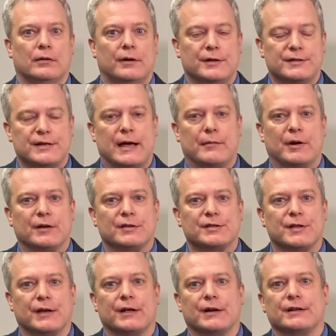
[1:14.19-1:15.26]
contaminants
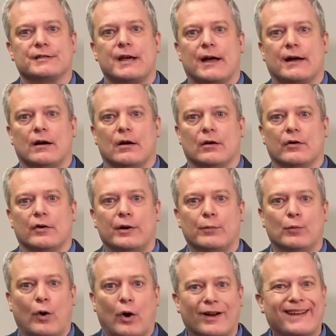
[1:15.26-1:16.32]
that can attack concrete,
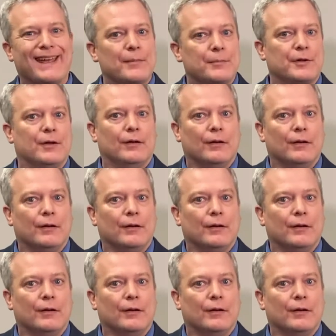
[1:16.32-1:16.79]
are kept